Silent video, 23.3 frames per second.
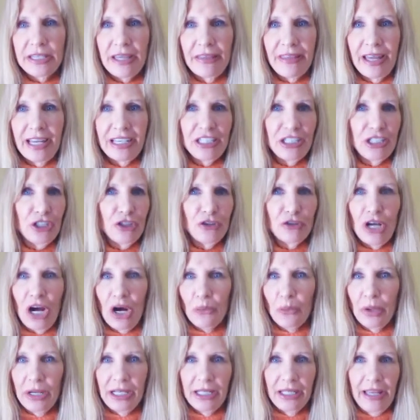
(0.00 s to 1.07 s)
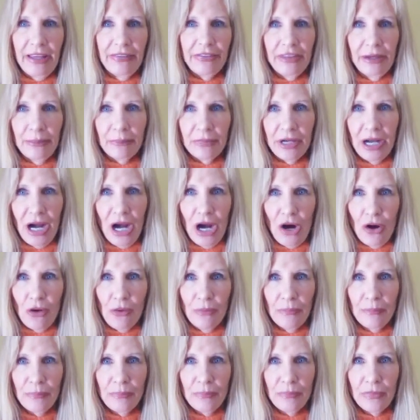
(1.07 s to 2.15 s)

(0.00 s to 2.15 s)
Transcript: and they do not want to let them go.